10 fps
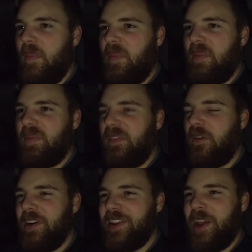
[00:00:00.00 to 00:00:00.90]
But
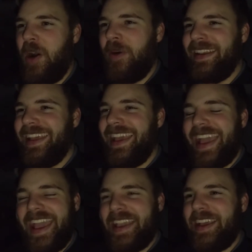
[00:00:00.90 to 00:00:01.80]
before you know it,
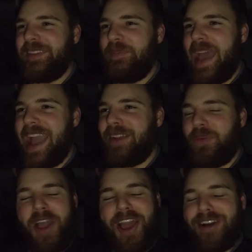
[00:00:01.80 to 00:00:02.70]
it gets back
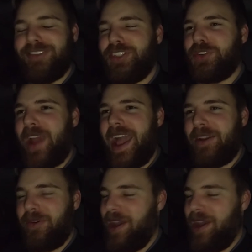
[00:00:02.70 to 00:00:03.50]
right on track,